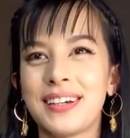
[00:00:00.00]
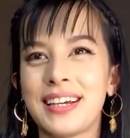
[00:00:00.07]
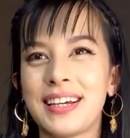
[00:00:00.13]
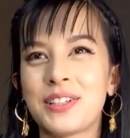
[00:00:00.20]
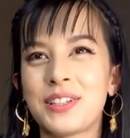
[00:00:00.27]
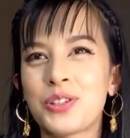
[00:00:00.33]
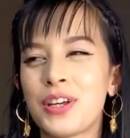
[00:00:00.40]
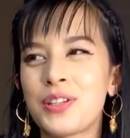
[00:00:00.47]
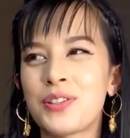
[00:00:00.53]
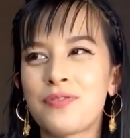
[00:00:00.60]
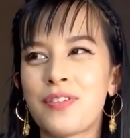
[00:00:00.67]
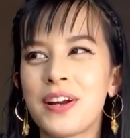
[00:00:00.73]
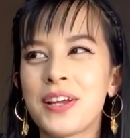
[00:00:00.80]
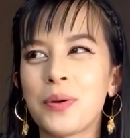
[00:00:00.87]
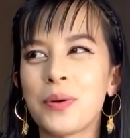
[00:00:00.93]
it's it's
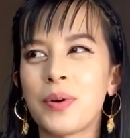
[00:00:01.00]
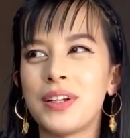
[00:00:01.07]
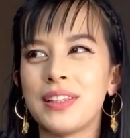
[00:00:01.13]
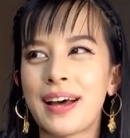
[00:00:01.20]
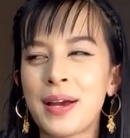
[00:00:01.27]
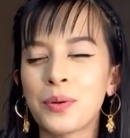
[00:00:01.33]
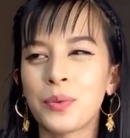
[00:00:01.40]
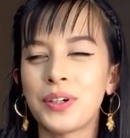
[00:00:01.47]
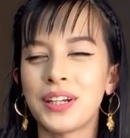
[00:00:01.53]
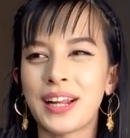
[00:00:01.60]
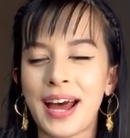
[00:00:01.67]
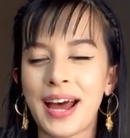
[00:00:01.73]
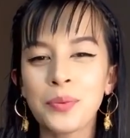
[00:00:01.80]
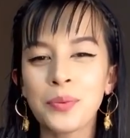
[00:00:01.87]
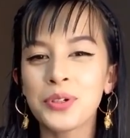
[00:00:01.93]
funny when lang- when a
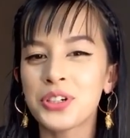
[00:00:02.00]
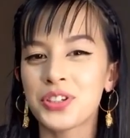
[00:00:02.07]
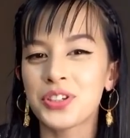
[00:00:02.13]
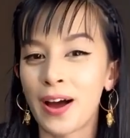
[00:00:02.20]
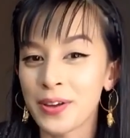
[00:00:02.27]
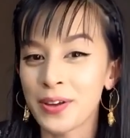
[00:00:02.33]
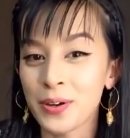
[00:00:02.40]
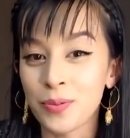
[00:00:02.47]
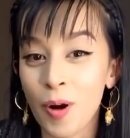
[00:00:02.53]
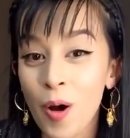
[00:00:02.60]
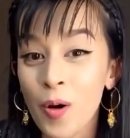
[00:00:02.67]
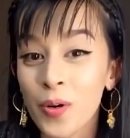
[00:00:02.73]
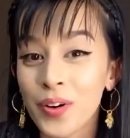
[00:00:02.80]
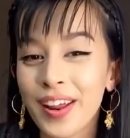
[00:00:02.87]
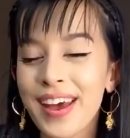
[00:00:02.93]
language is not your
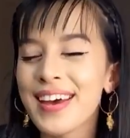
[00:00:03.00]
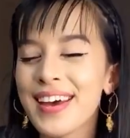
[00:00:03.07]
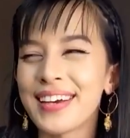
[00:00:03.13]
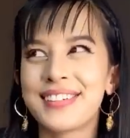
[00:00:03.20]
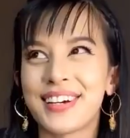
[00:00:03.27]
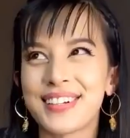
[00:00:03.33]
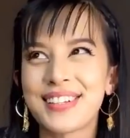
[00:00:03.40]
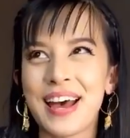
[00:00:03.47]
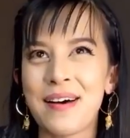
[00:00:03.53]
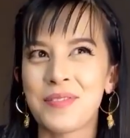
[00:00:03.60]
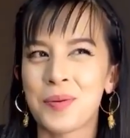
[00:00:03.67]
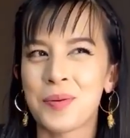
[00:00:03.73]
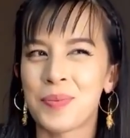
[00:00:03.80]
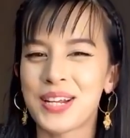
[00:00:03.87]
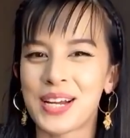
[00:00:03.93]
own, it does
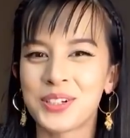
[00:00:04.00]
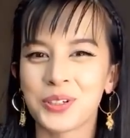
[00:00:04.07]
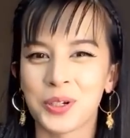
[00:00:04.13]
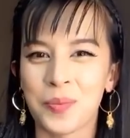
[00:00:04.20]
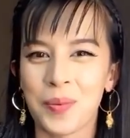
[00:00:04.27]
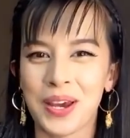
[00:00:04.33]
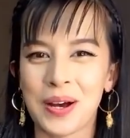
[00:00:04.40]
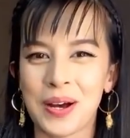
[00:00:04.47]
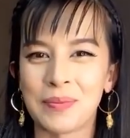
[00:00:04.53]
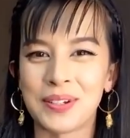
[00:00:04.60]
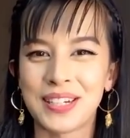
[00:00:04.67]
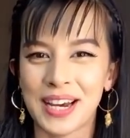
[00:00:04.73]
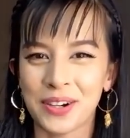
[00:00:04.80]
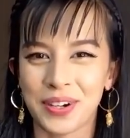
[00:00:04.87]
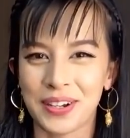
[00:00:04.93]
have the potential to become
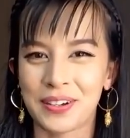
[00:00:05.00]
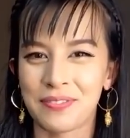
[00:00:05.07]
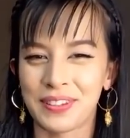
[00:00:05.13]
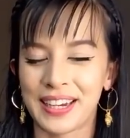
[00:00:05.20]
decorative.